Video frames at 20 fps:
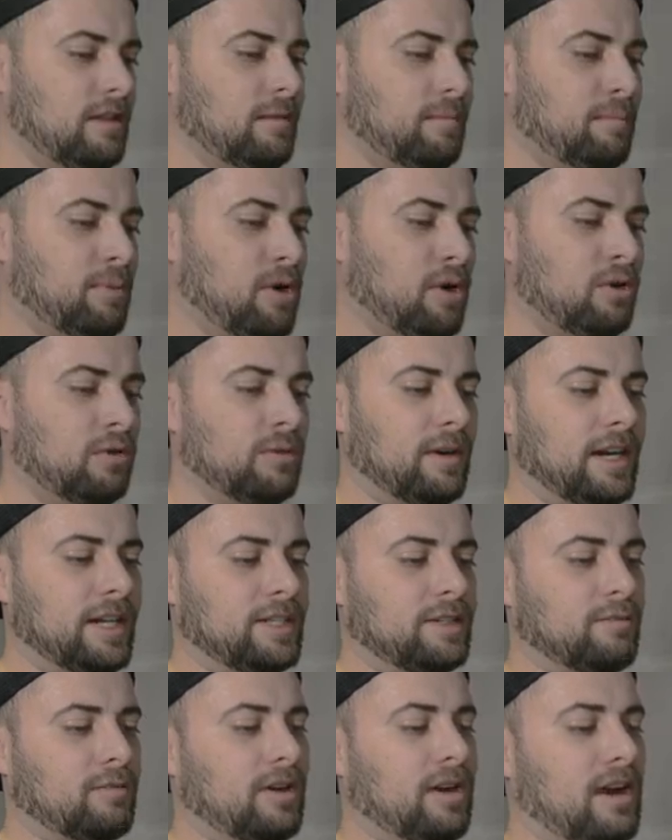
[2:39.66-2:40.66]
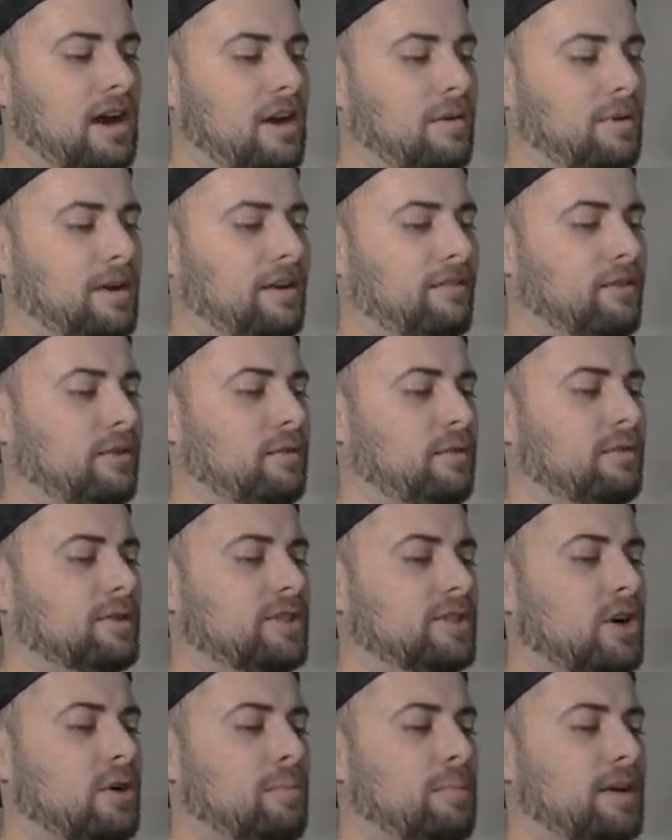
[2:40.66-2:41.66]
pull rates were not what everyone was
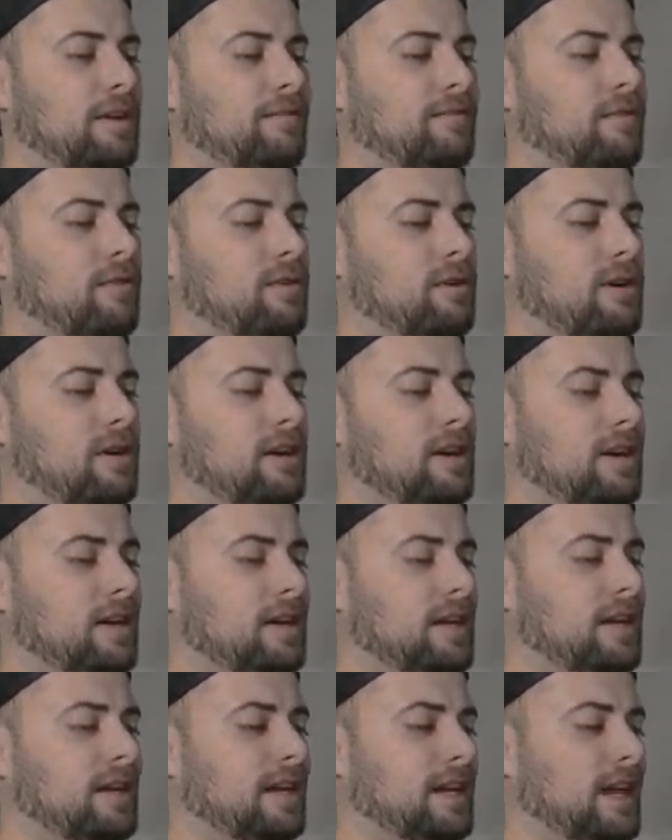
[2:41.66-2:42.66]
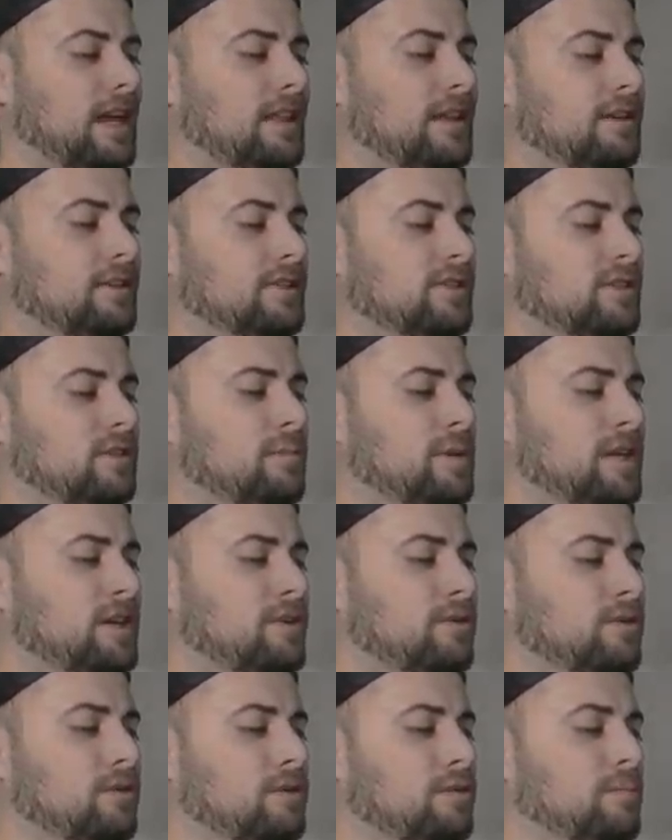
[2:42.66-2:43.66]
hoping for. And there's so many
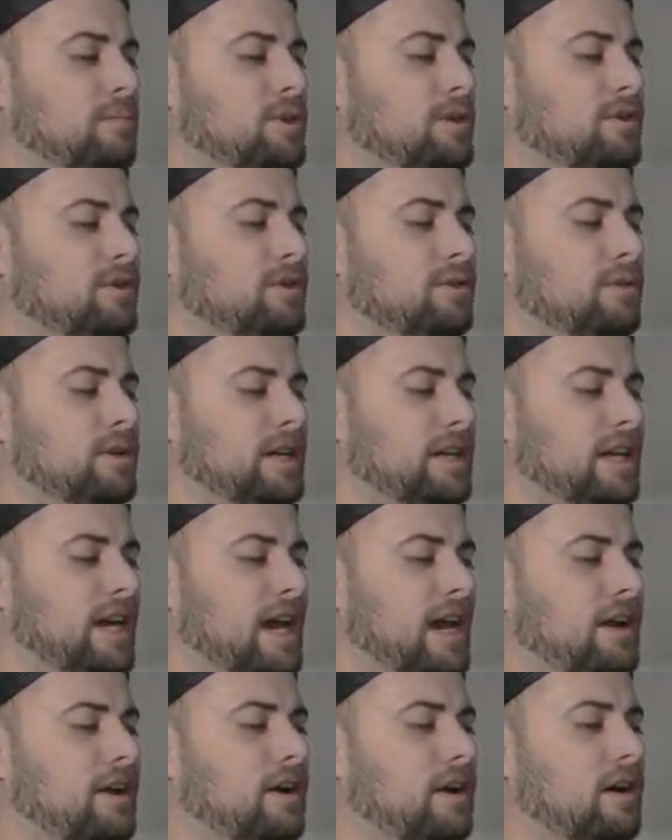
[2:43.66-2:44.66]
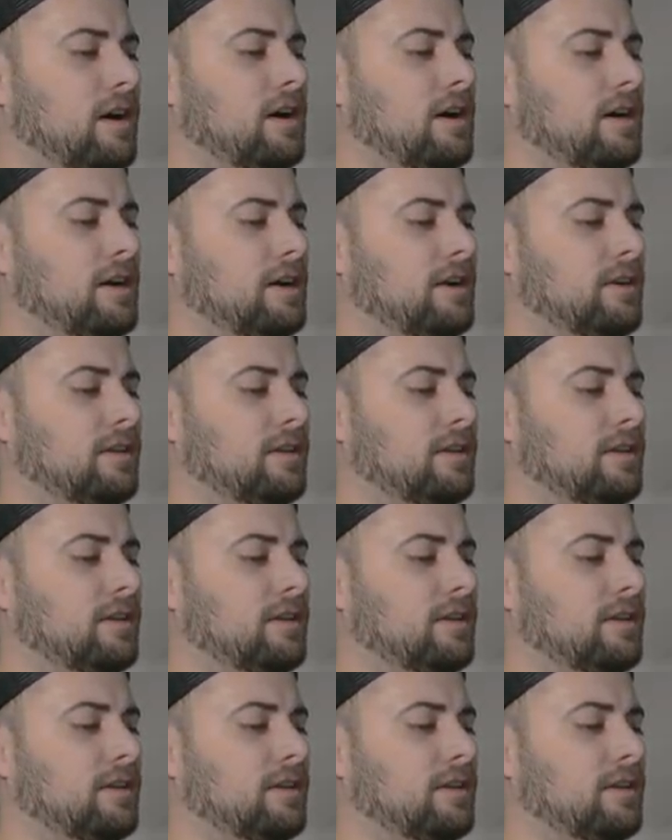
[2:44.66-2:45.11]
cool Mew and Gengar and all